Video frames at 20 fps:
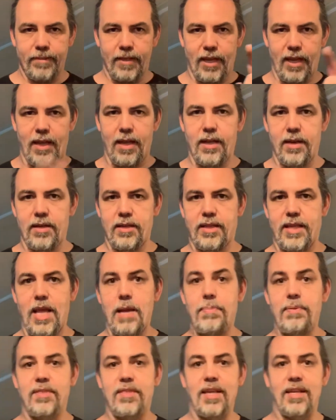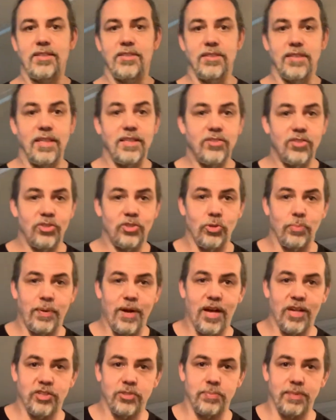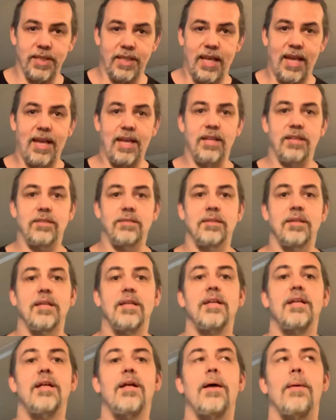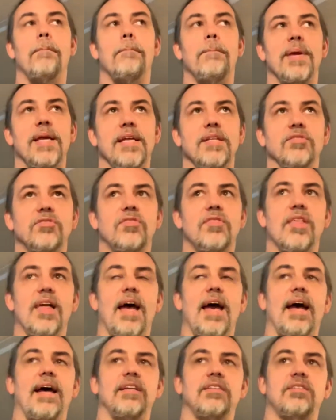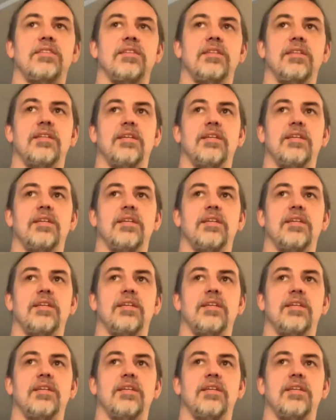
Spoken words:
And keeping things as easy as you possibly can means that